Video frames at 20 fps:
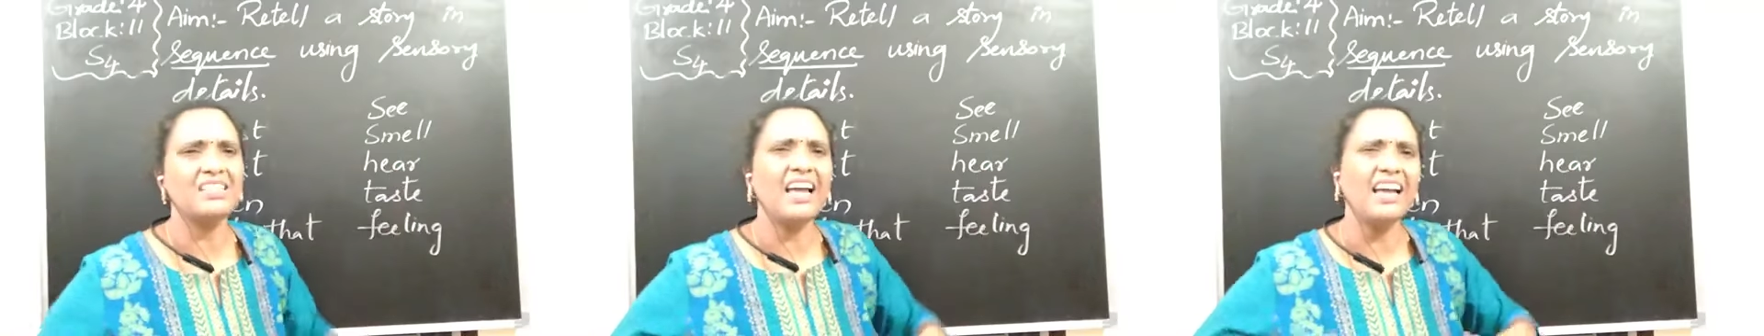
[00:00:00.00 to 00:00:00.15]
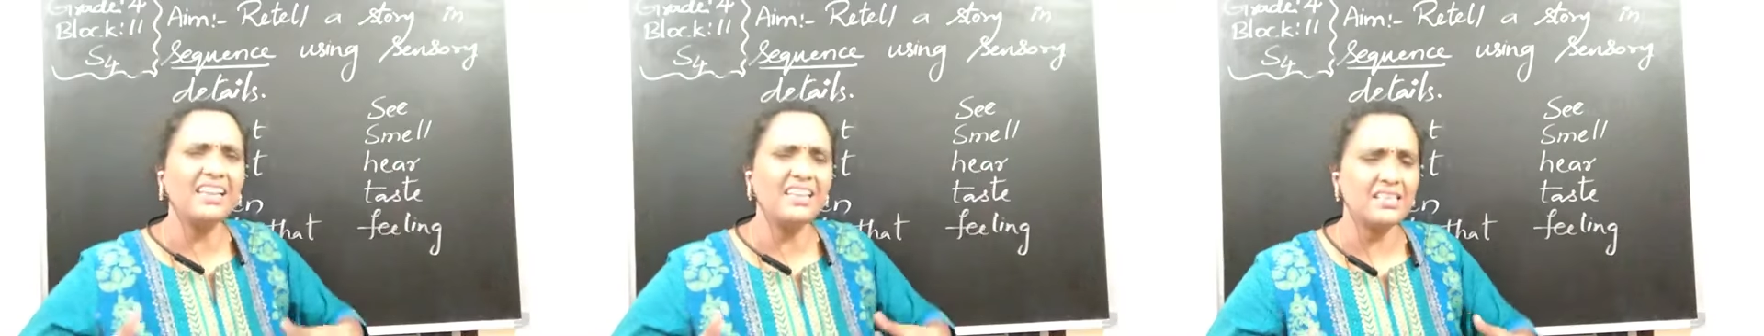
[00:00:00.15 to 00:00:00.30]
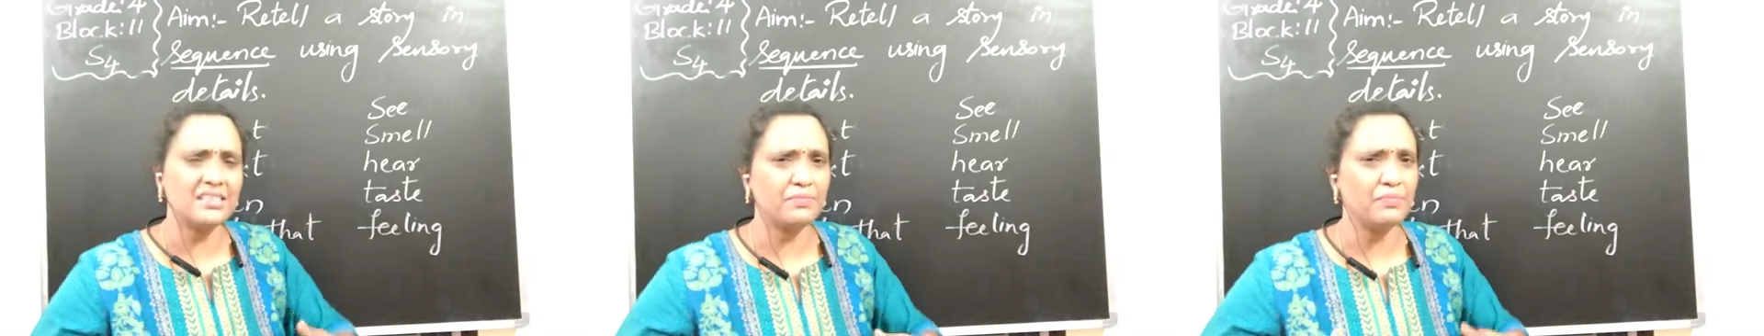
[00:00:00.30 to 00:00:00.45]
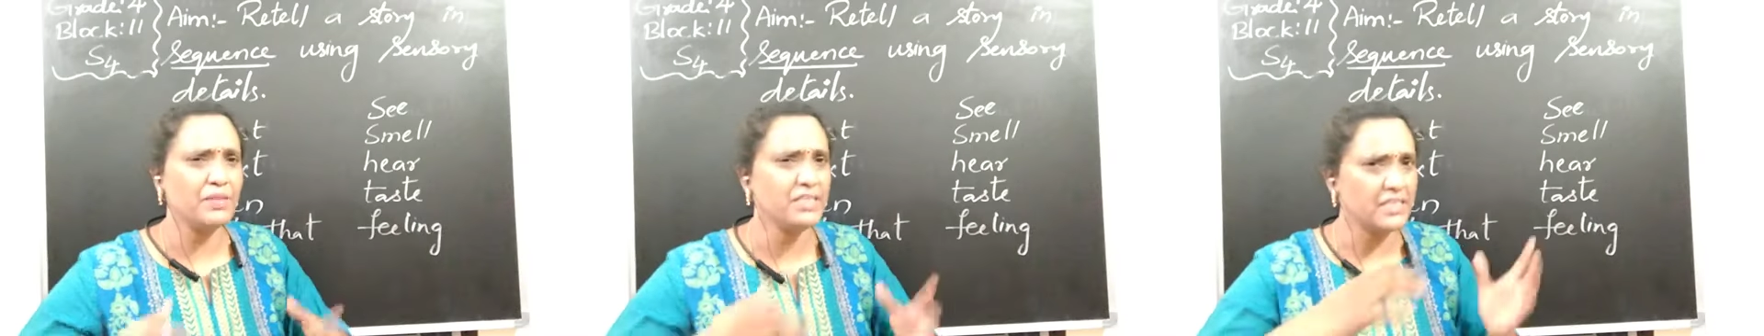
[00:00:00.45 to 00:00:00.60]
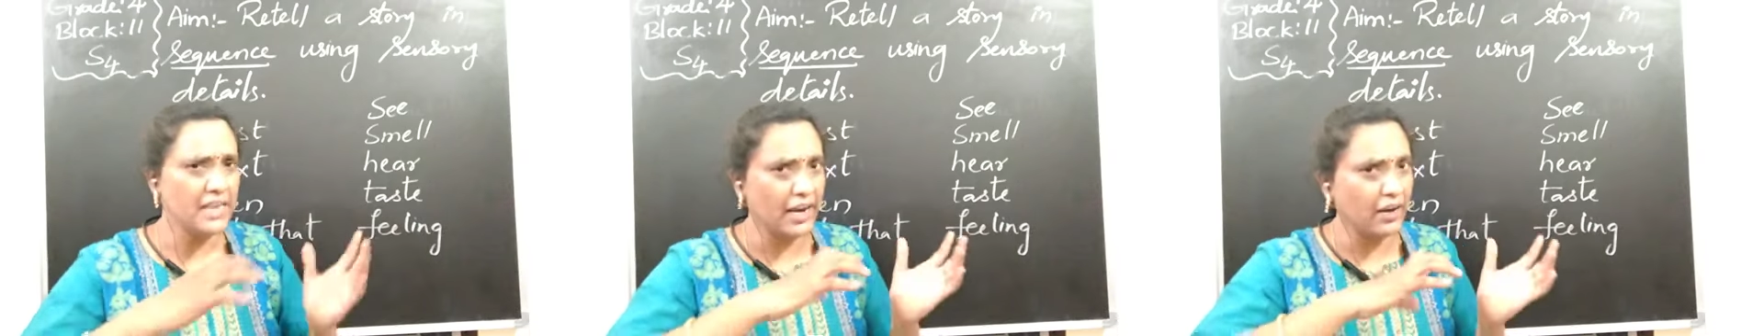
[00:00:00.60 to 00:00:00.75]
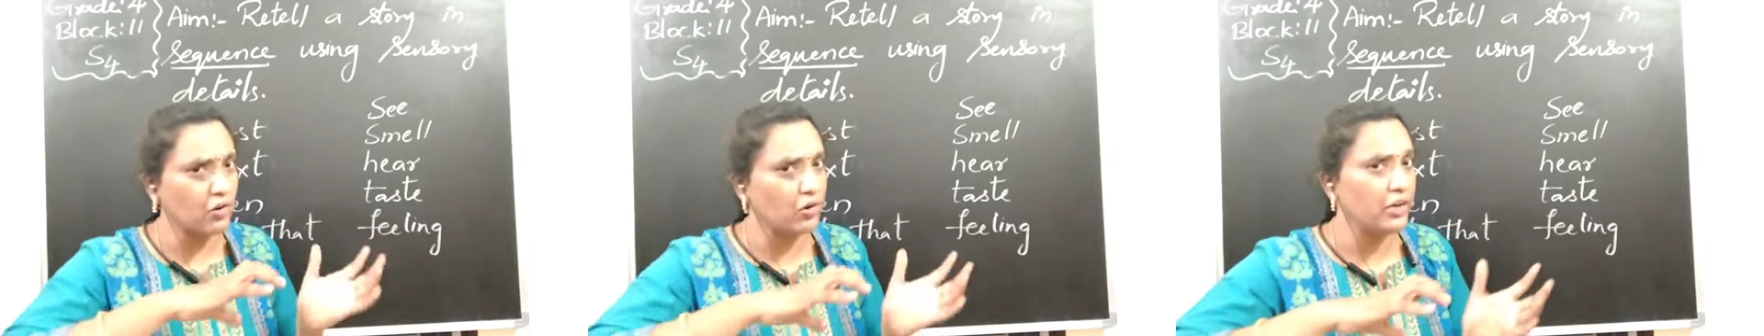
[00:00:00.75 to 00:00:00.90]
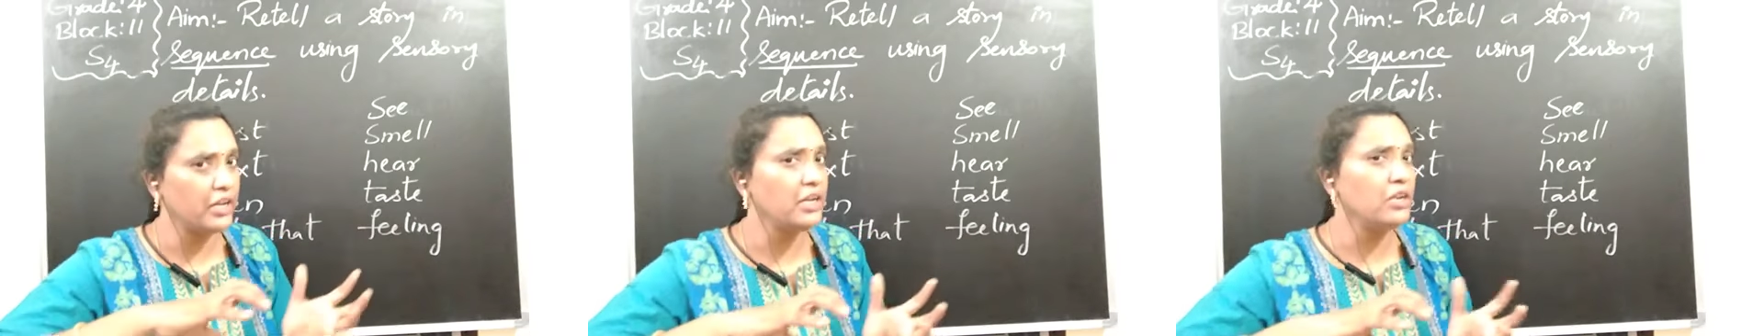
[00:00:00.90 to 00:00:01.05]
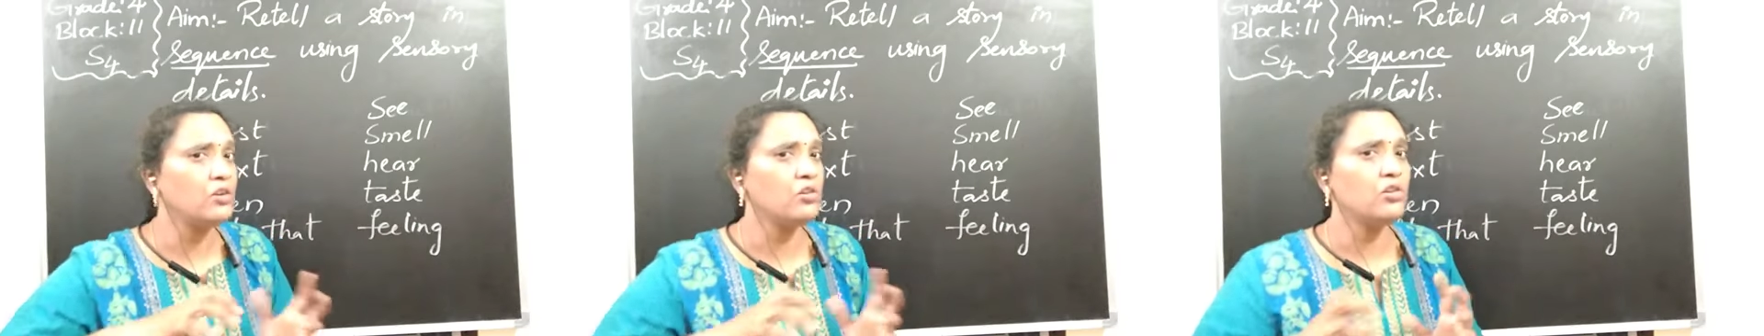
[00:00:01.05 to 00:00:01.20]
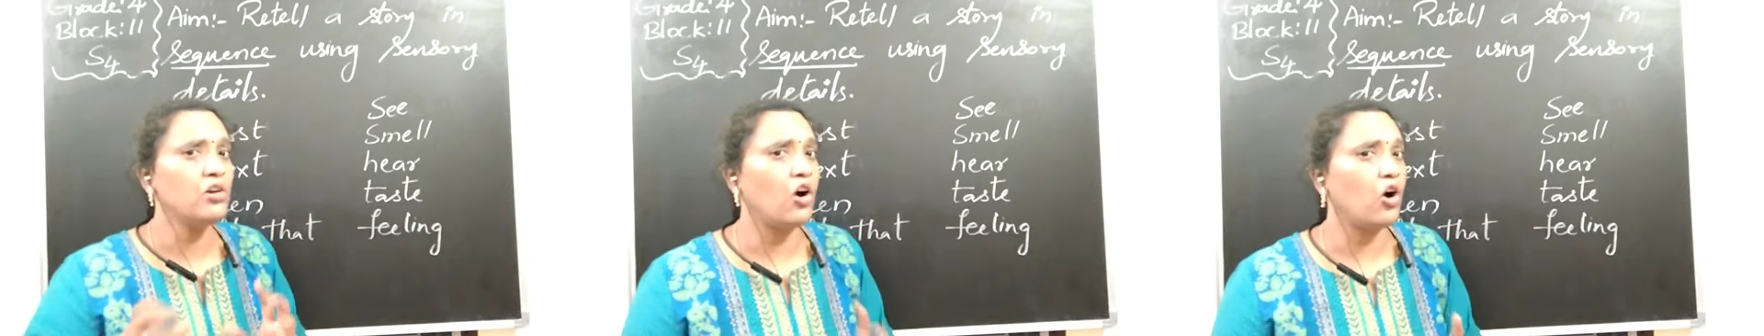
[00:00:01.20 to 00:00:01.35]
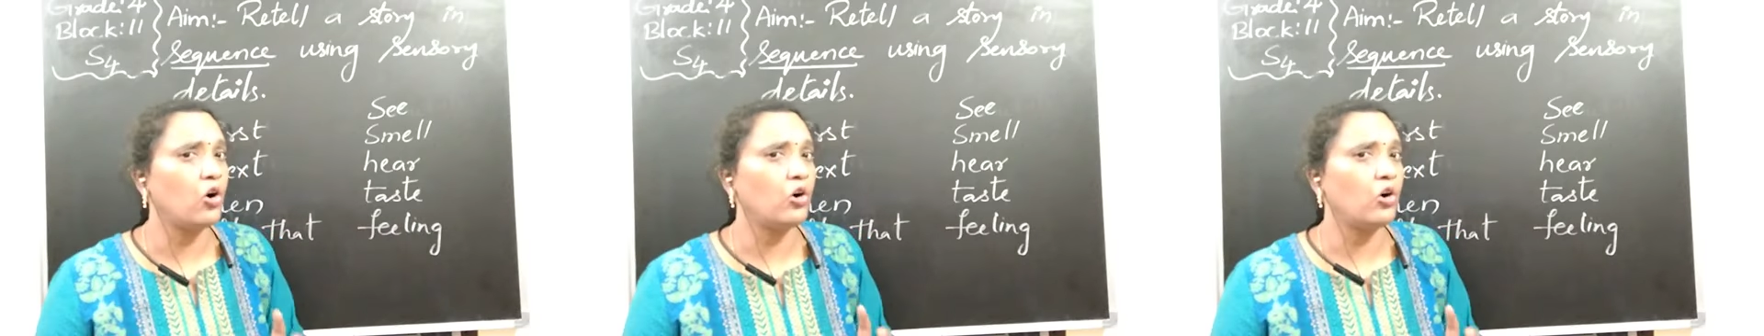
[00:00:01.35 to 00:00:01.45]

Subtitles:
Like this means according to the